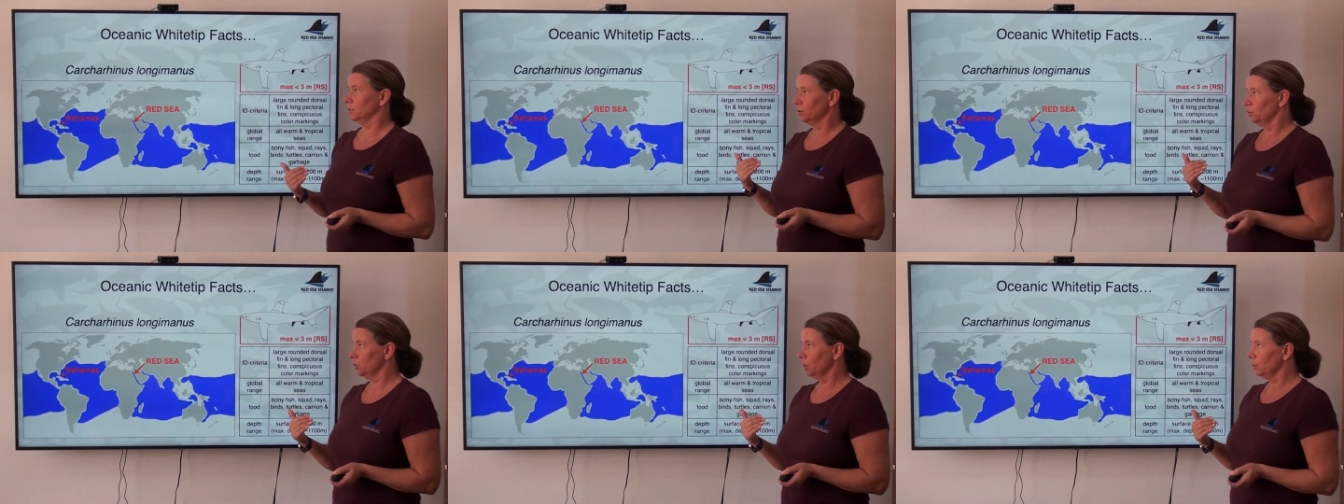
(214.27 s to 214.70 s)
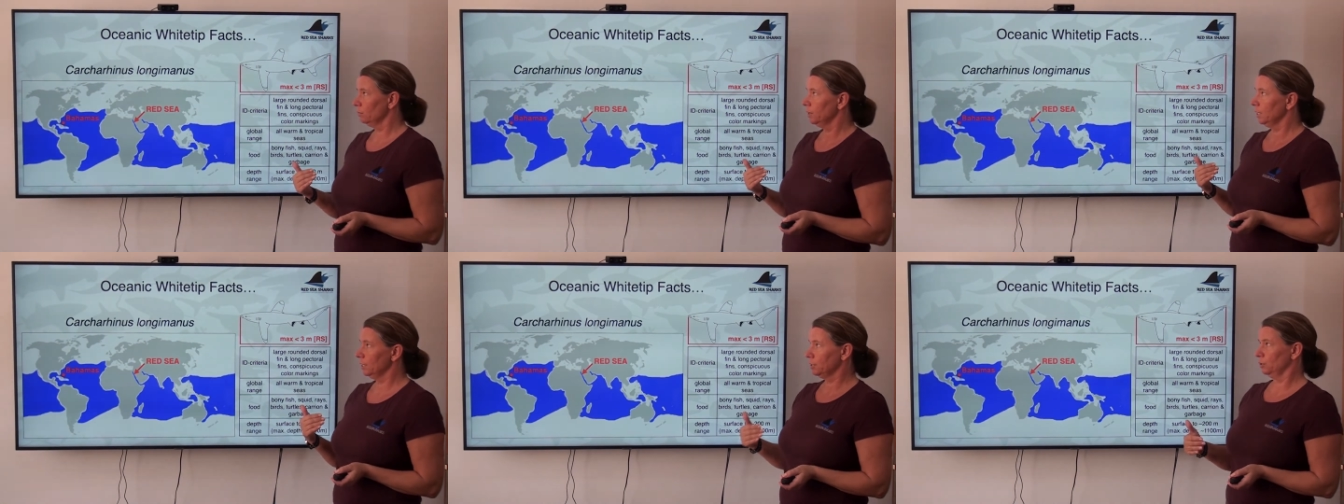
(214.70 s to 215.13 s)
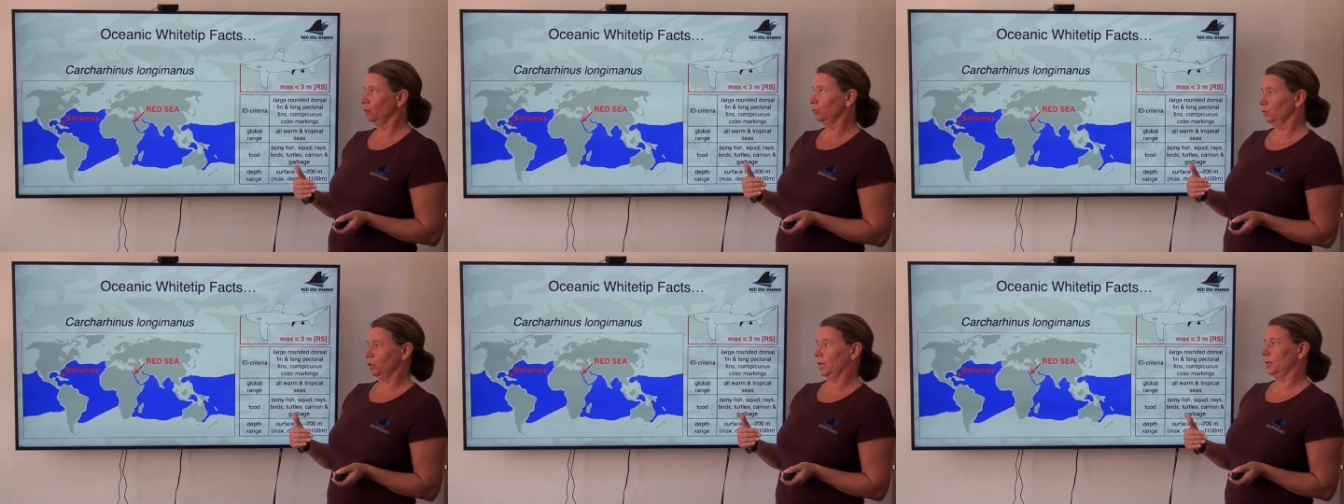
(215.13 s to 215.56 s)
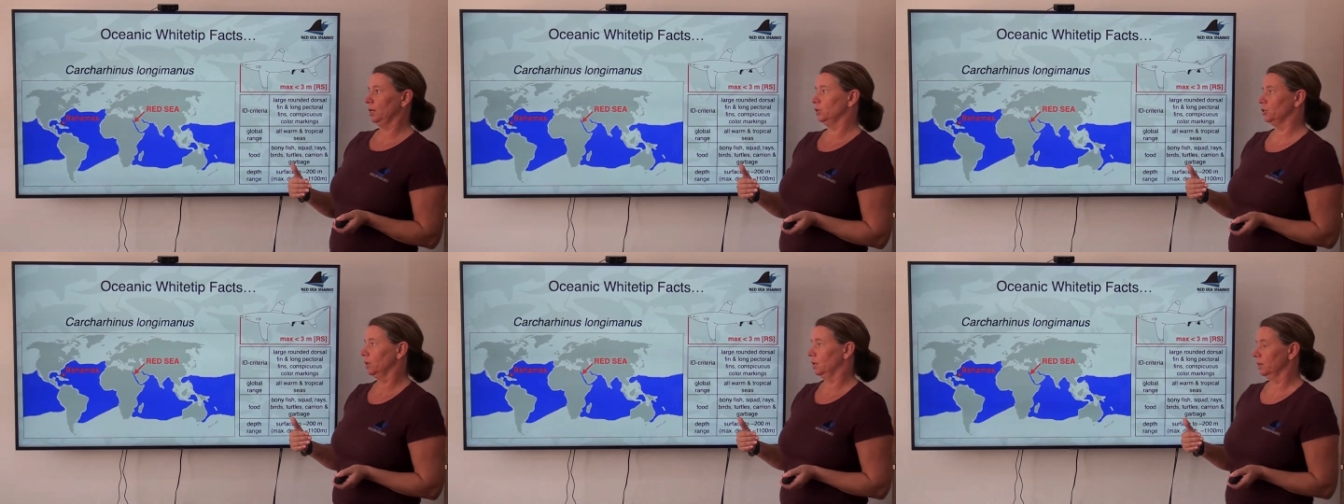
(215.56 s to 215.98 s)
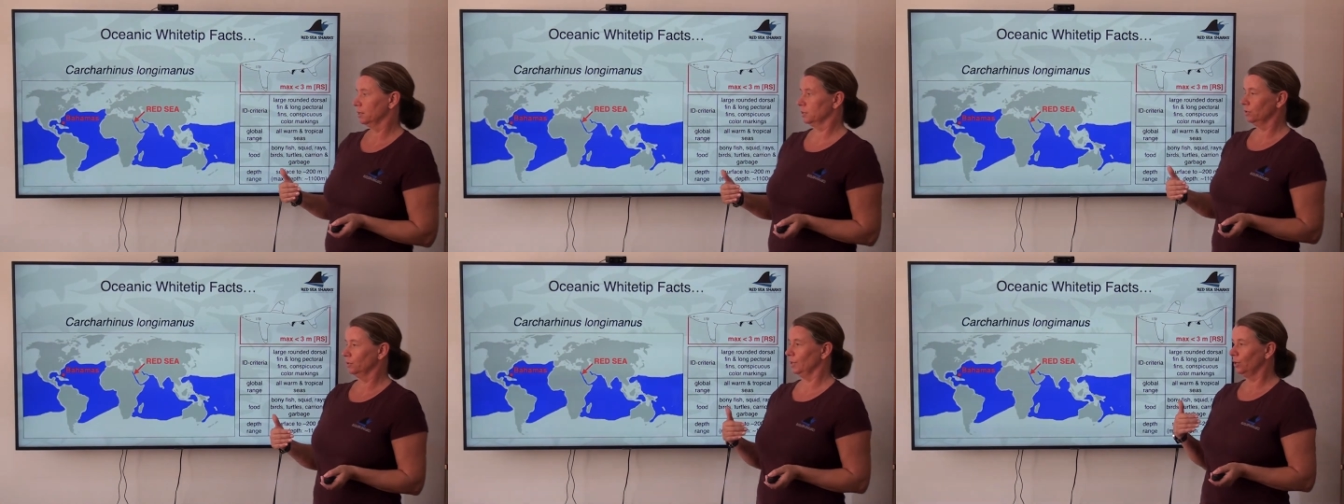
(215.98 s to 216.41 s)
So generally it's an oceanic shark,
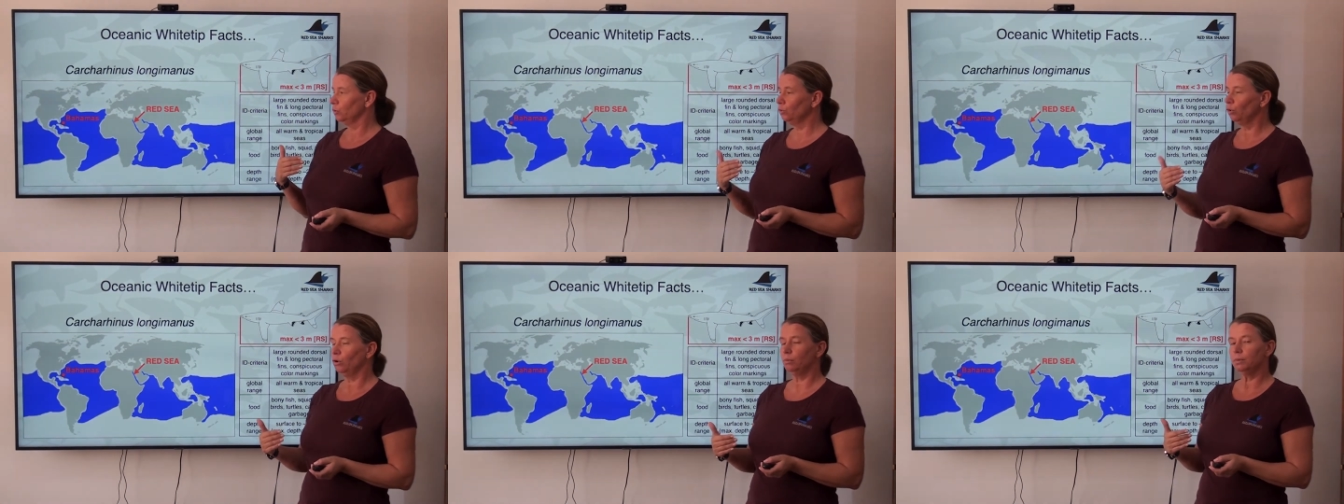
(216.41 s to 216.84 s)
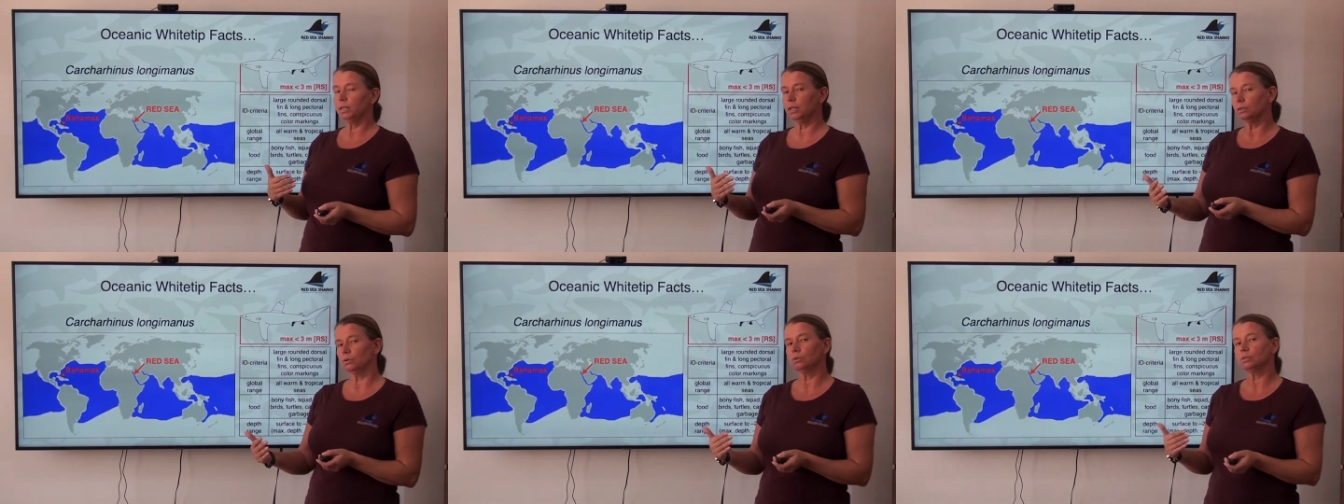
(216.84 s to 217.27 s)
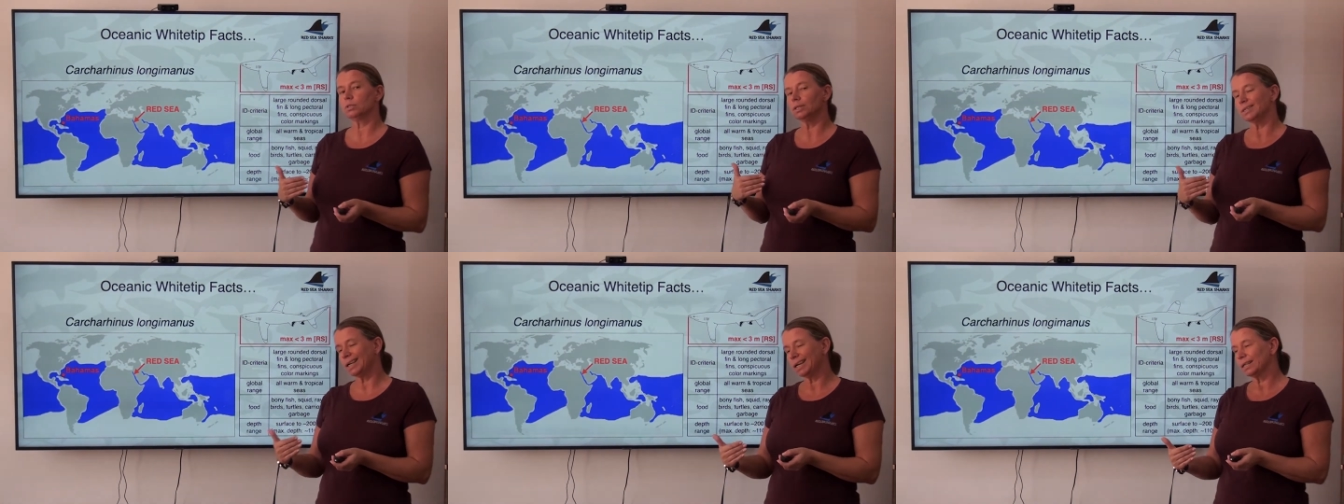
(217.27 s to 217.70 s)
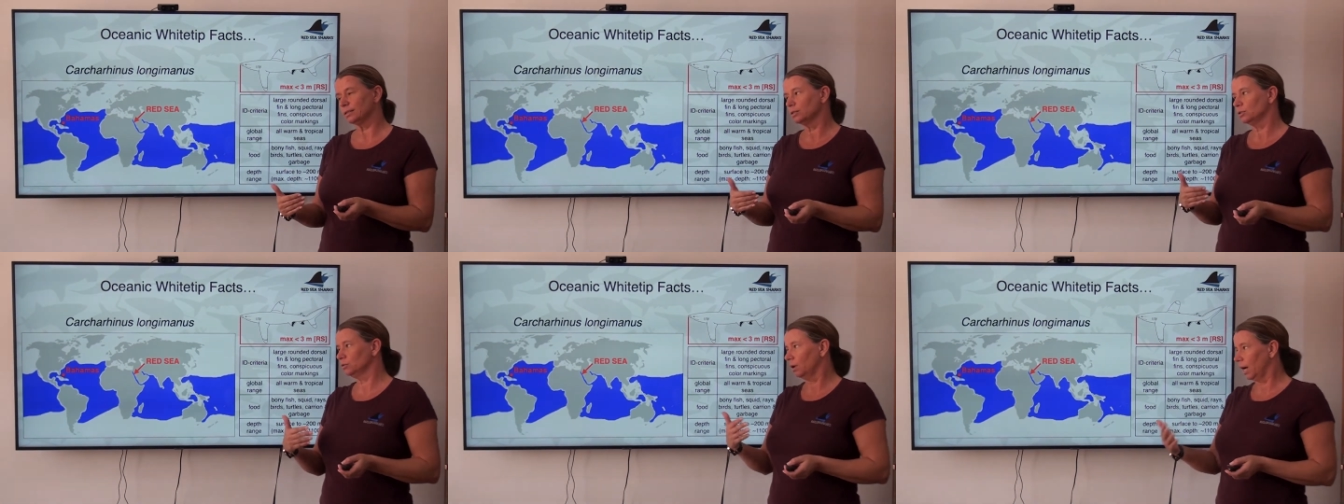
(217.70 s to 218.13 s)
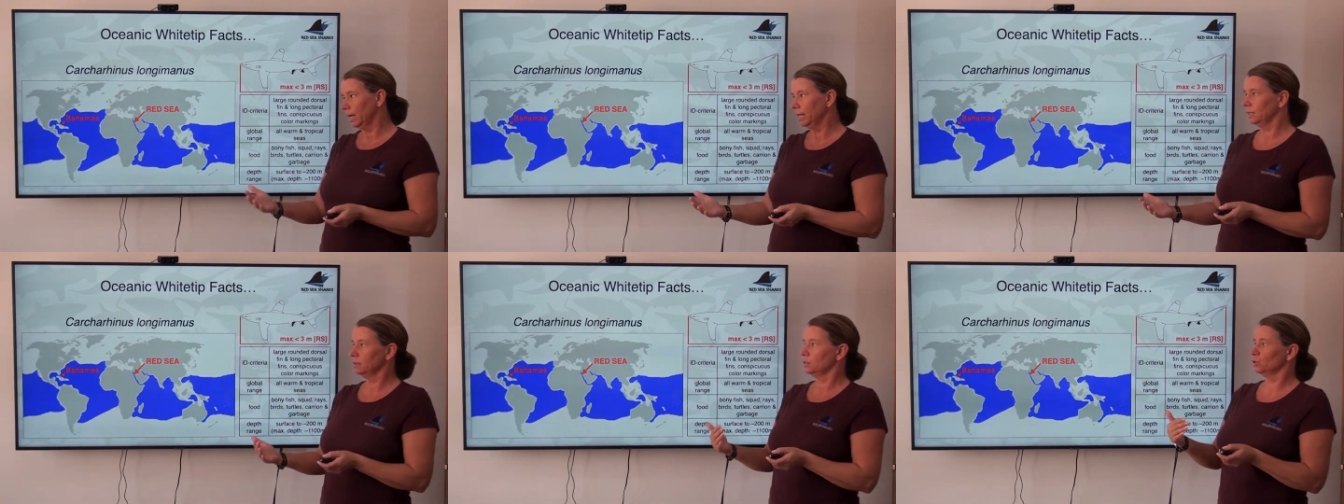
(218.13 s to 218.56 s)
so they're normally not connected to
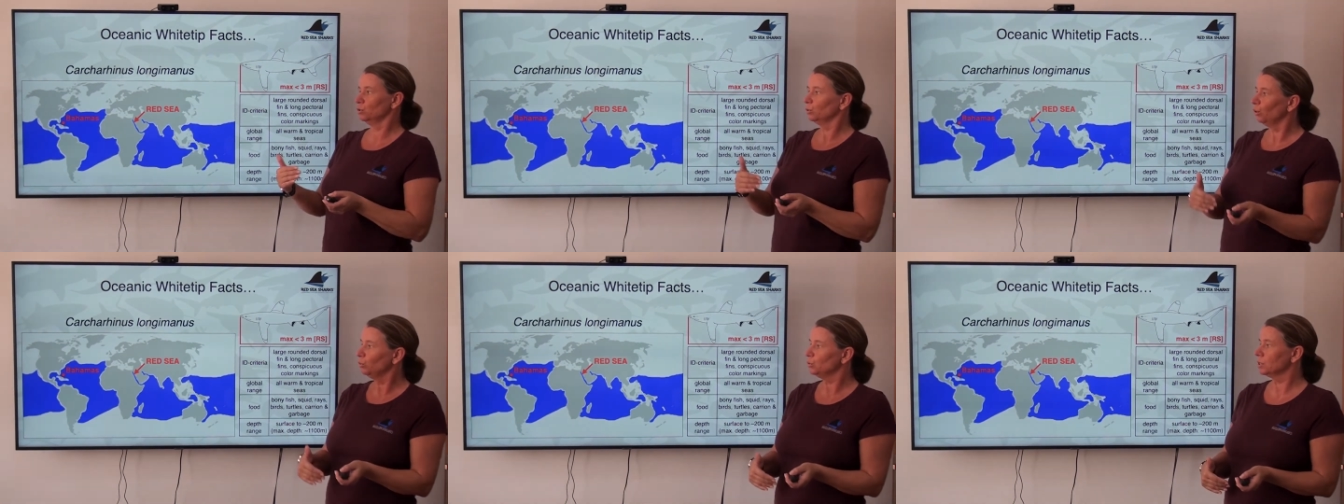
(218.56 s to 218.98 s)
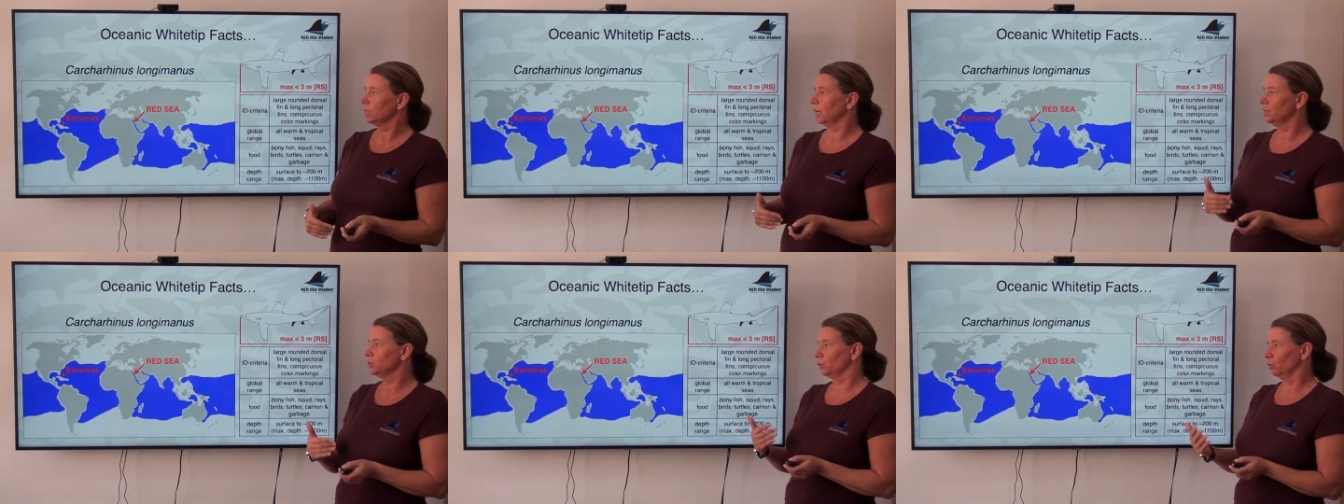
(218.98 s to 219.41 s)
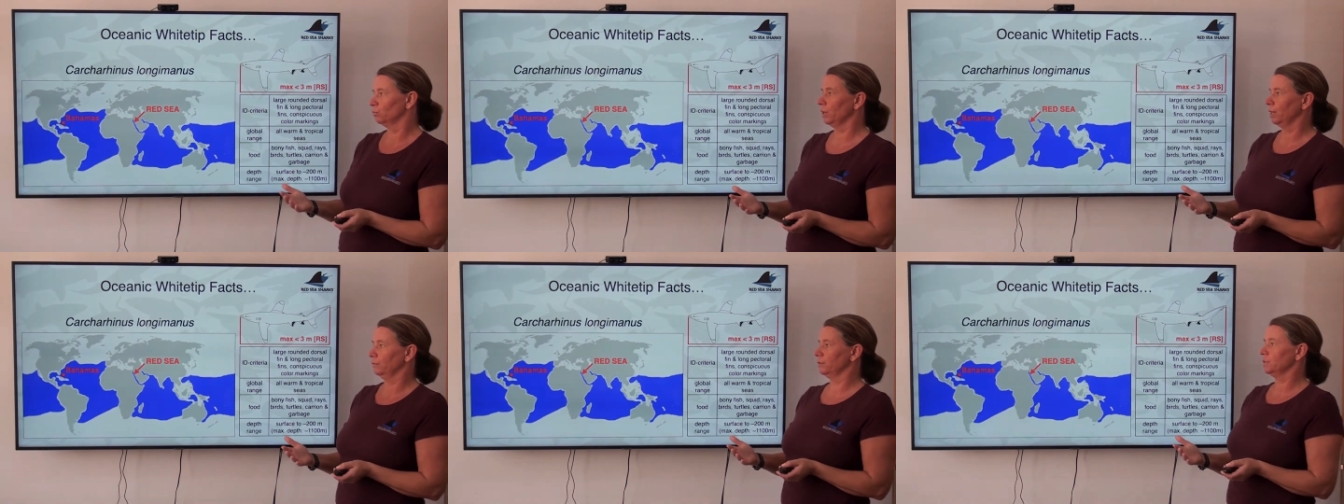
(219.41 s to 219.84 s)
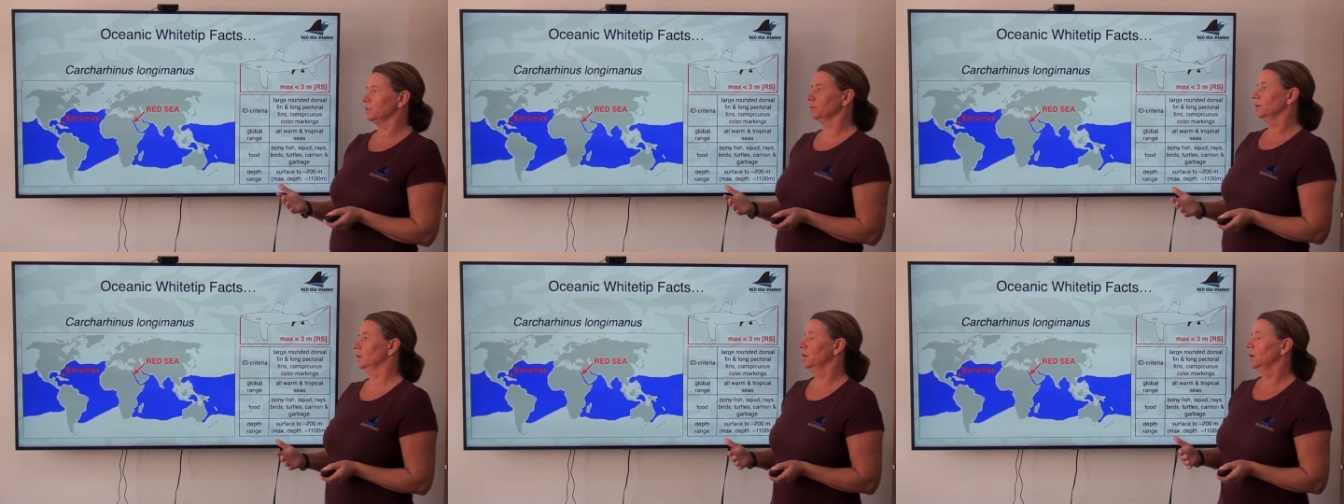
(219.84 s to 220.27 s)
islands, to coastlines or reefs.